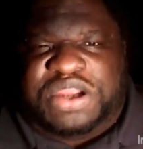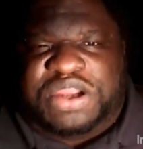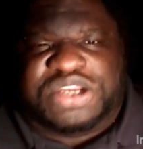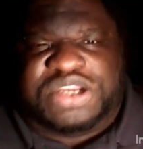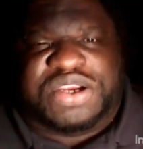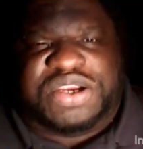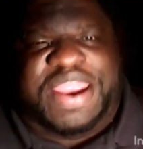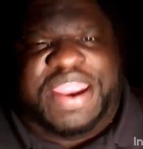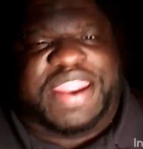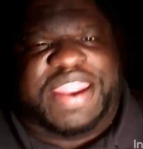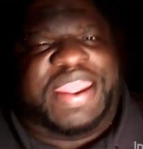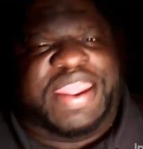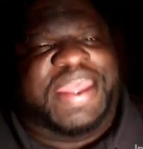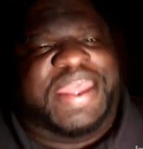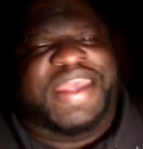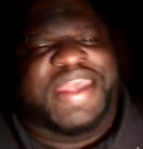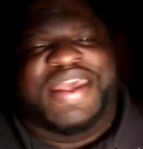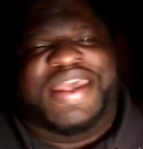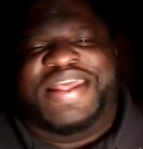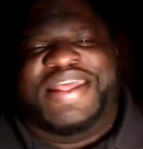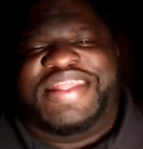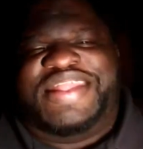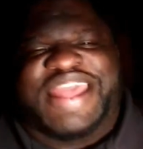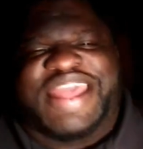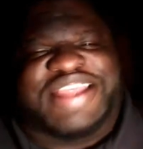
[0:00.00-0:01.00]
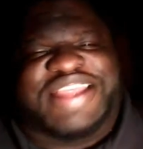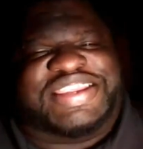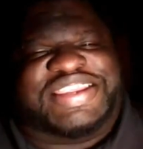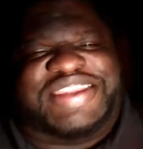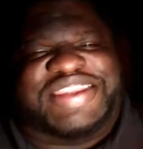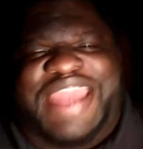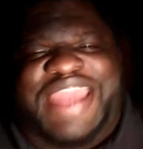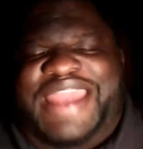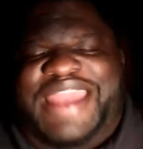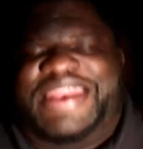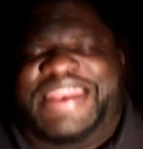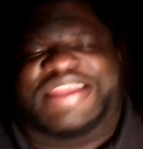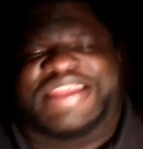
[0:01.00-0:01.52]
Trek. That's
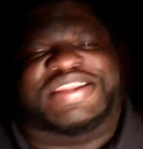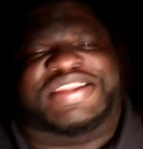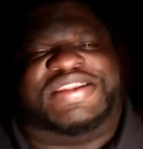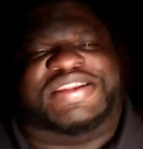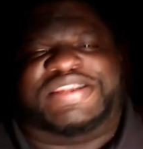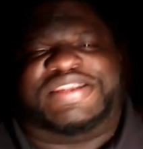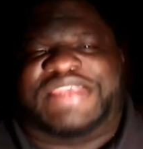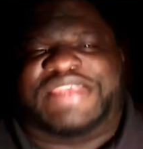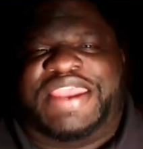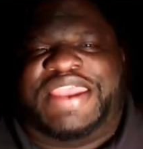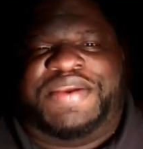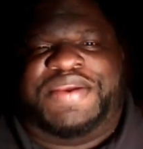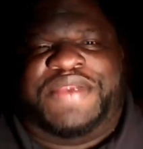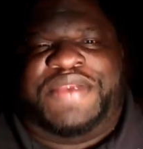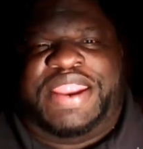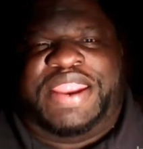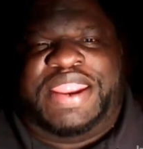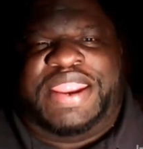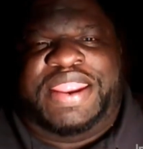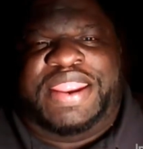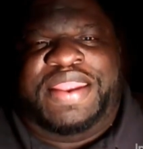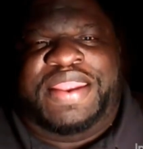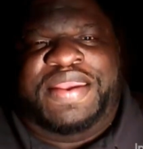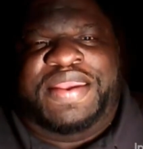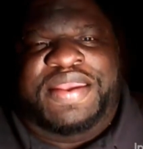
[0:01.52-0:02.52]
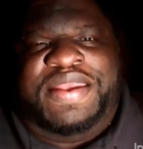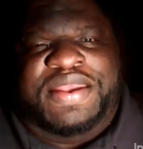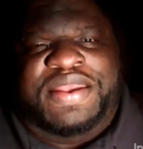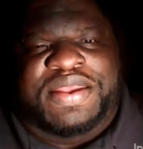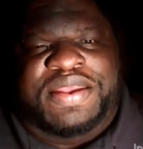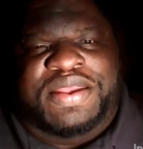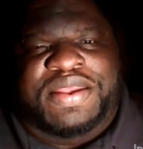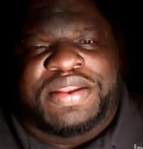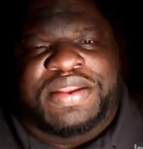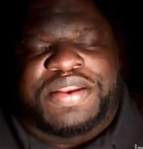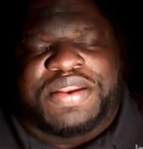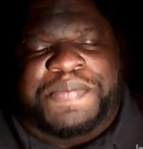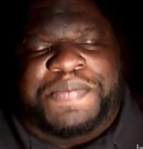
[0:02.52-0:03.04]
not necessary.
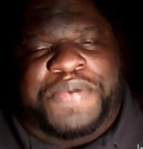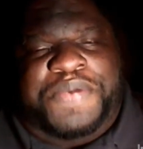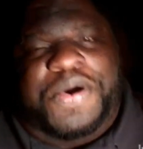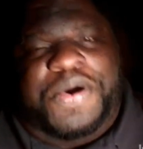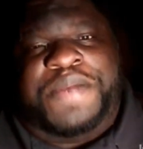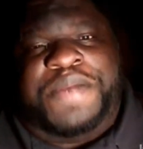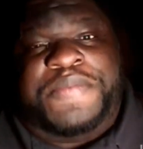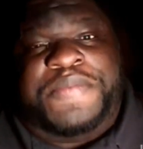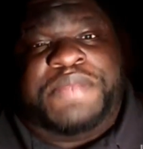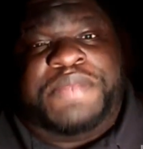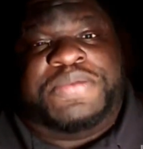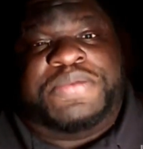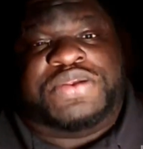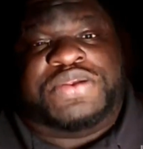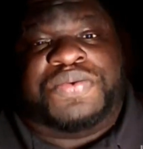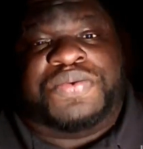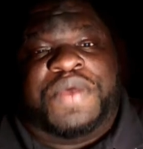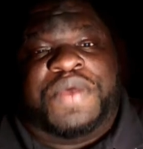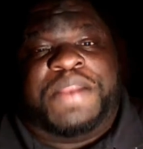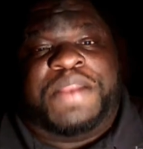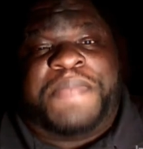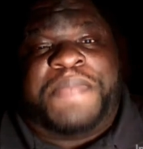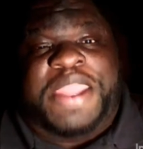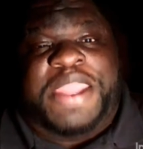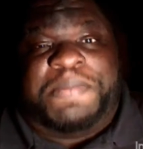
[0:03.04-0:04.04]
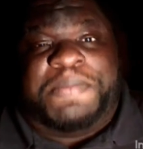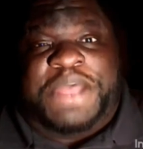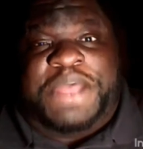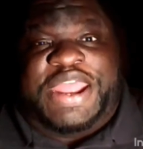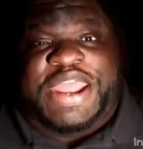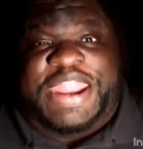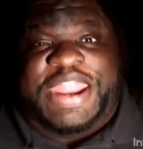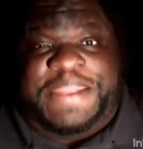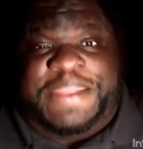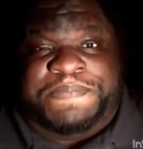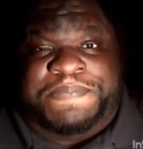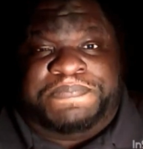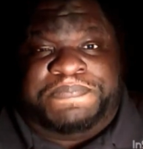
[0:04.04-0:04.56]
The board members to make
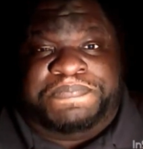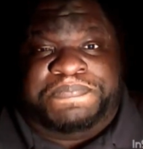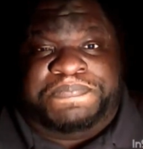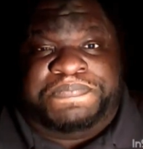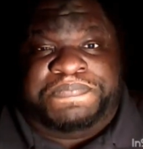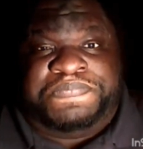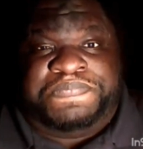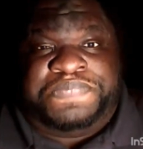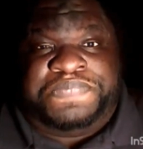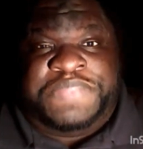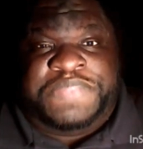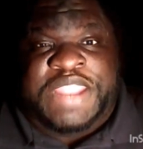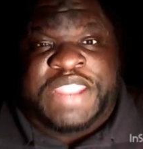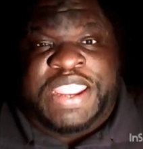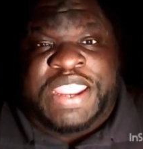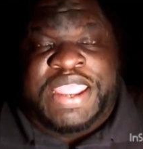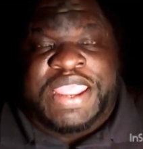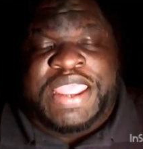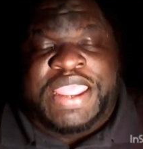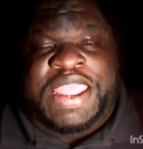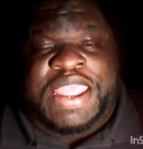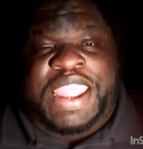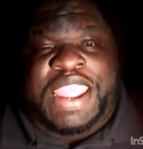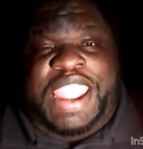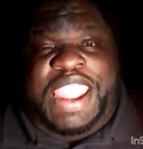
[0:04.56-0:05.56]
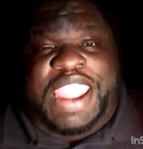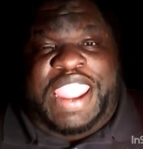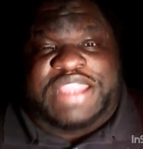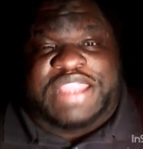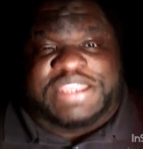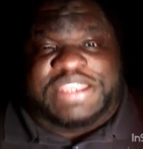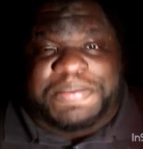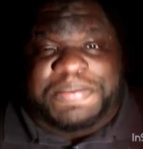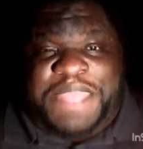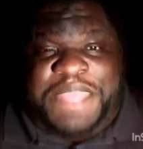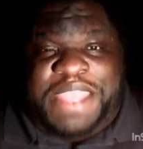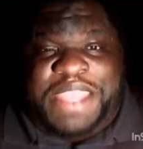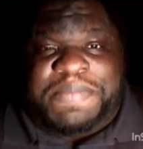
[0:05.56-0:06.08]
money. And
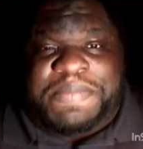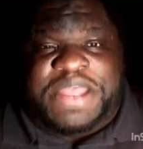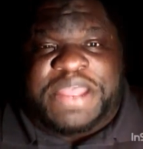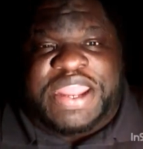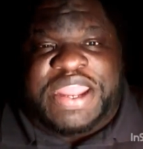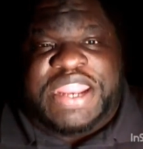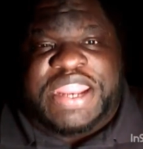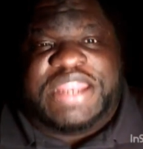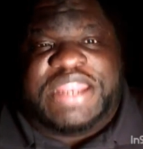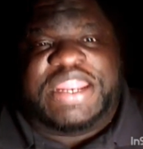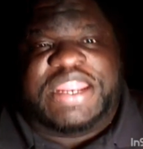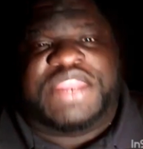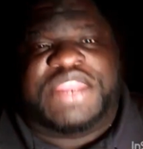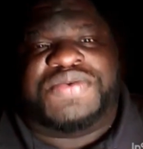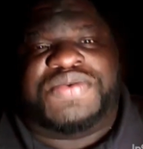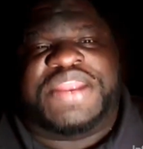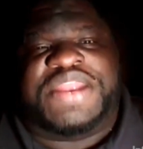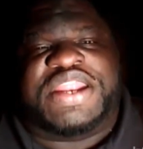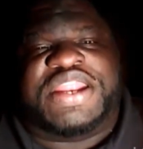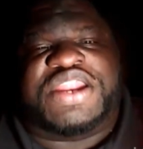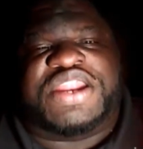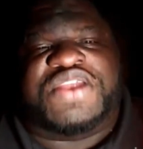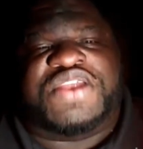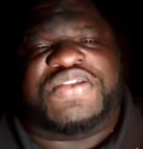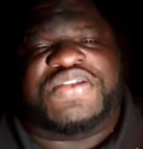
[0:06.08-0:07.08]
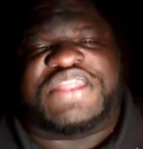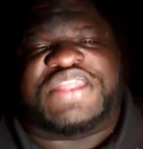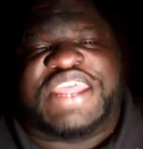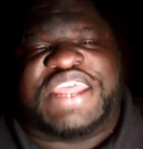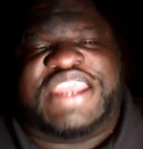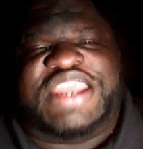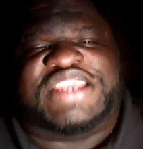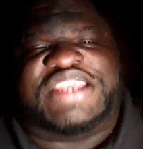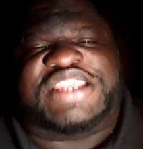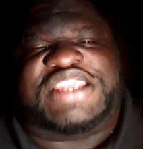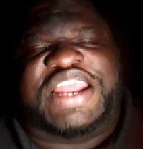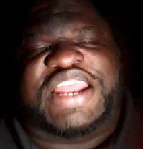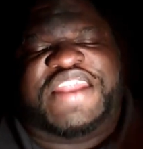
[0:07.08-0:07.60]
to make money, then you need to do
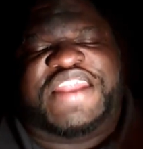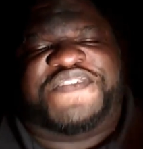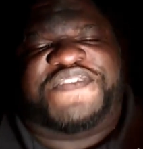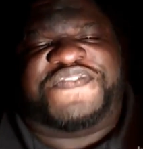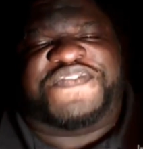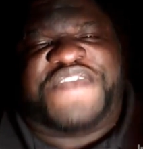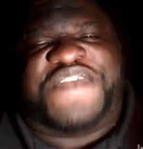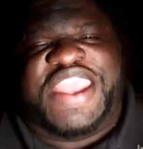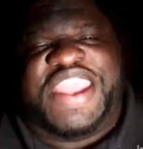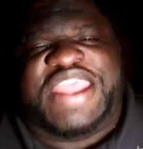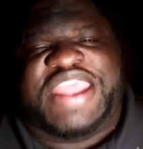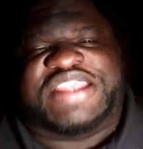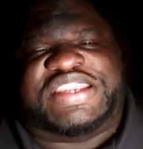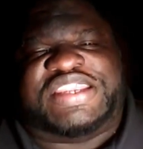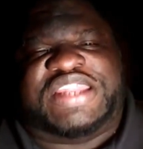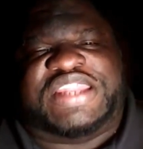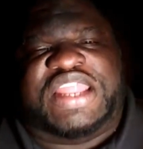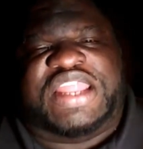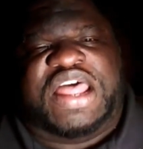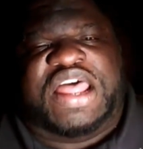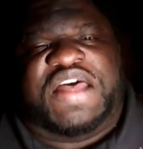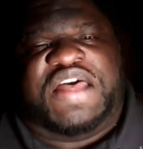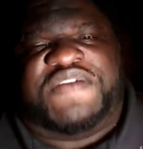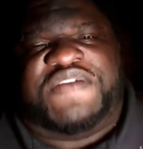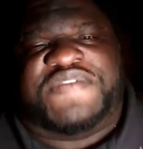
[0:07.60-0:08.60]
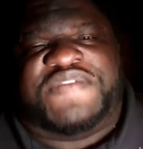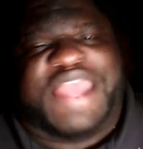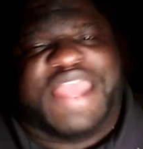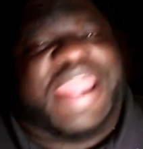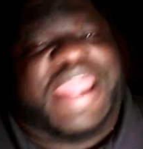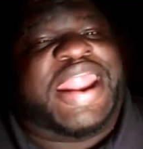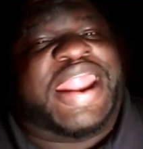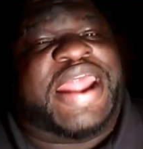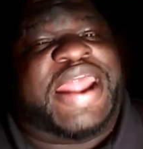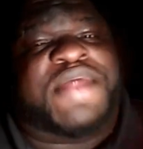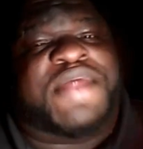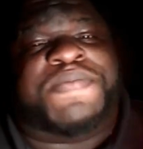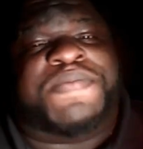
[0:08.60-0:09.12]
things that the fans love.
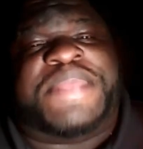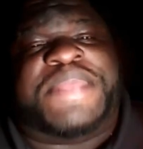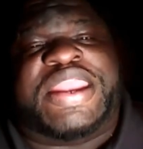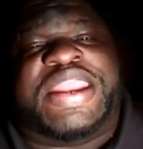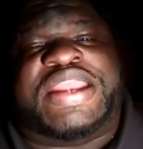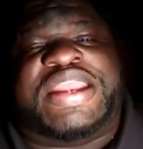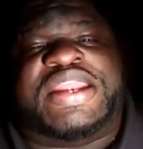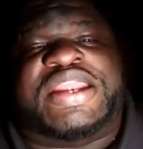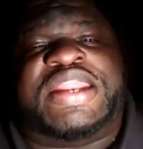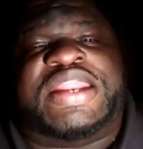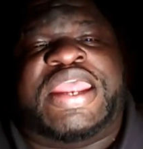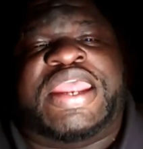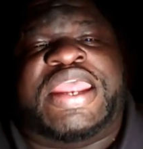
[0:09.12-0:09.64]
And I don't mean